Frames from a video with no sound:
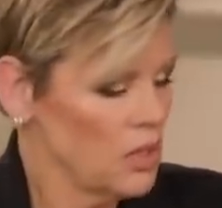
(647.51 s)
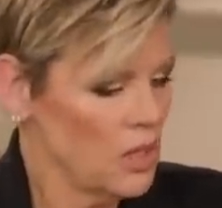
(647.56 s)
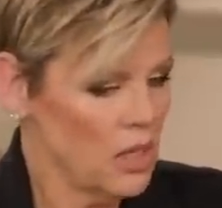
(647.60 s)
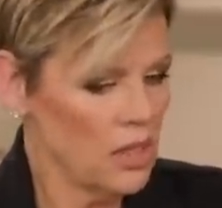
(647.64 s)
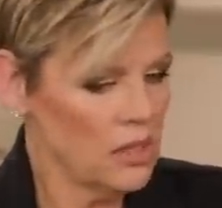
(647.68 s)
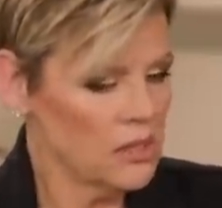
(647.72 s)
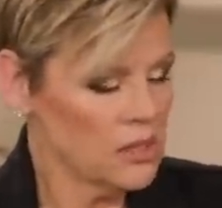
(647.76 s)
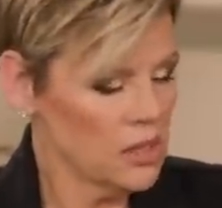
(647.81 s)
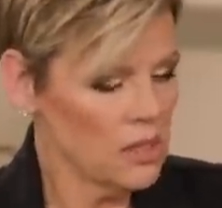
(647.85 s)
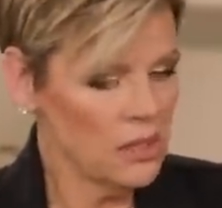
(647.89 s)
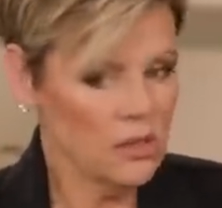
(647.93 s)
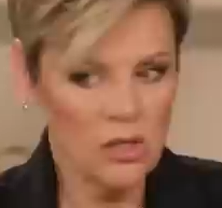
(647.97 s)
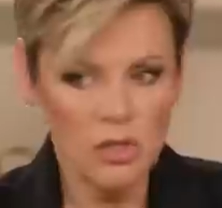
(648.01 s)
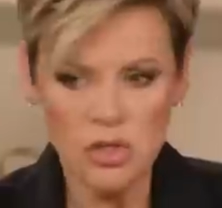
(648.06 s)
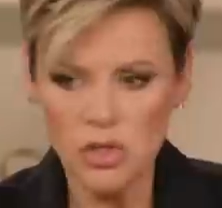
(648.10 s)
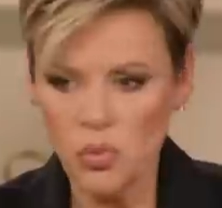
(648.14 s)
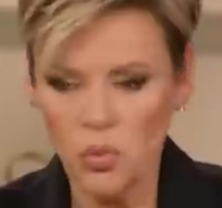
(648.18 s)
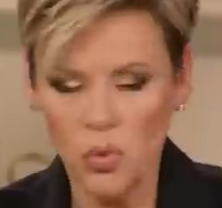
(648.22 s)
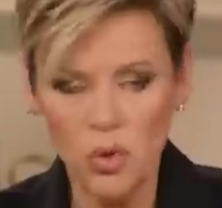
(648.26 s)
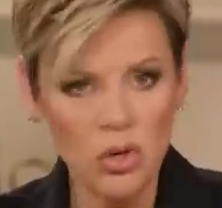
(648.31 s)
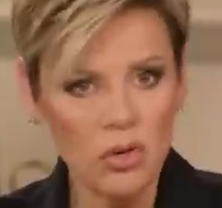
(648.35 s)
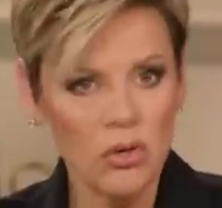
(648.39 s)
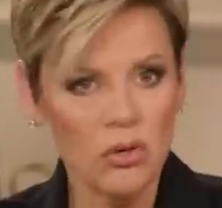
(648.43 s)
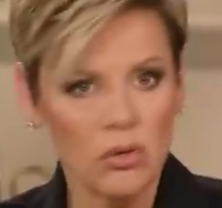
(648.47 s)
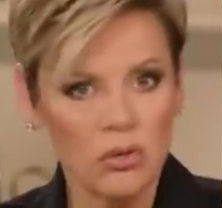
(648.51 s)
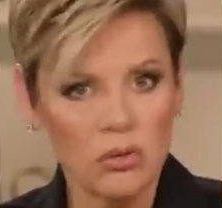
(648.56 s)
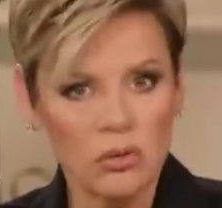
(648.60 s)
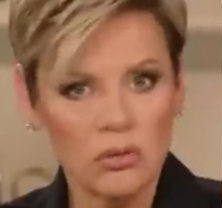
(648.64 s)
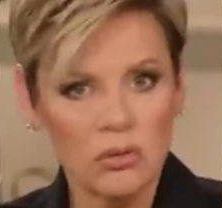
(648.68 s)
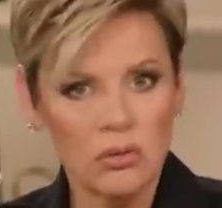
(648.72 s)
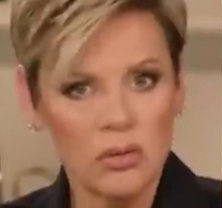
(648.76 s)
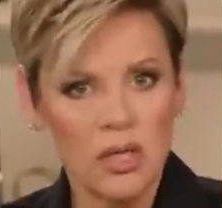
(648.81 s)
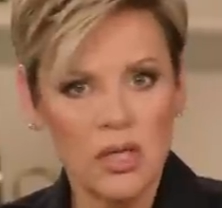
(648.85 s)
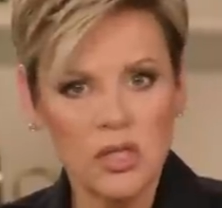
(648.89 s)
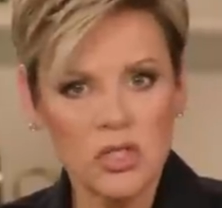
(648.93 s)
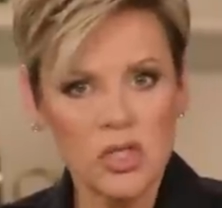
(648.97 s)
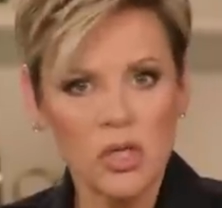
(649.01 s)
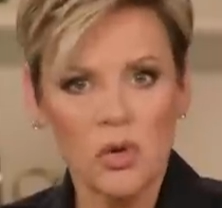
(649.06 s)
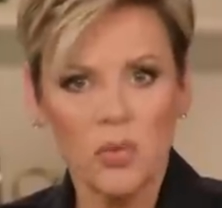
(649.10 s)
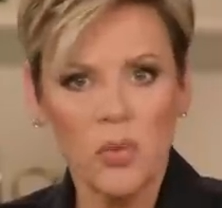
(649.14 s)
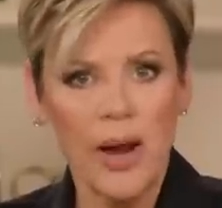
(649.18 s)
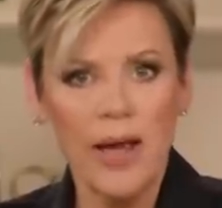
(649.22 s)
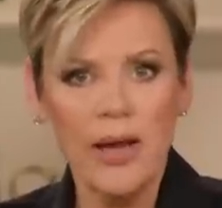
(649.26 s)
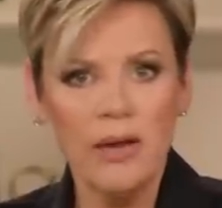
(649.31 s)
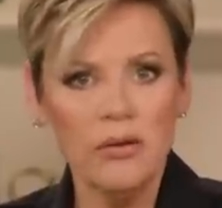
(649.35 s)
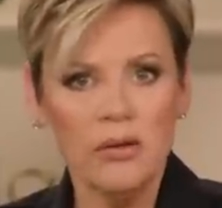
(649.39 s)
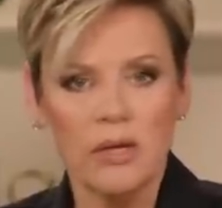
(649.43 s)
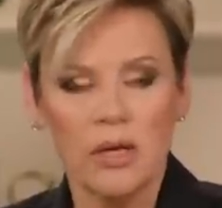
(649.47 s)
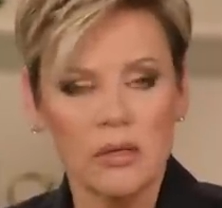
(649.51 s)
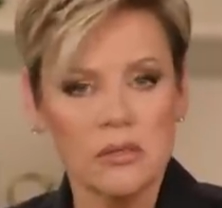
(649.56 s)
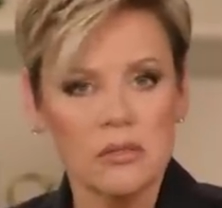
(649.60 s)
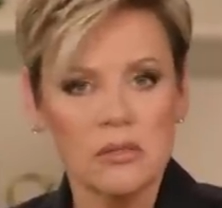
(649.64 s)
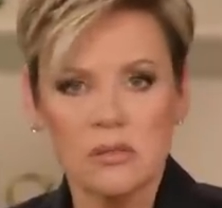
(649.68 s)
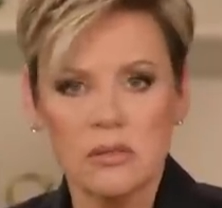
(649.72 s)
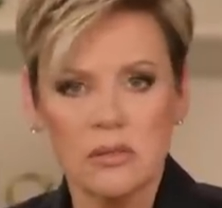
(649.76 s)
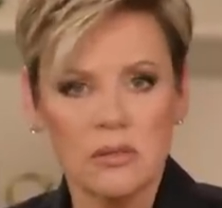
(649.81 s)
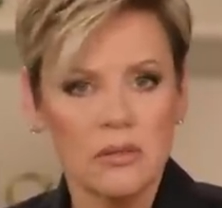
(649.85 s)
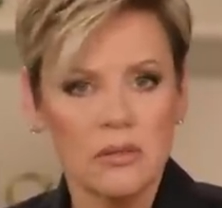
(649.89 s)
It's in this world. Mm-hmm. It's around us.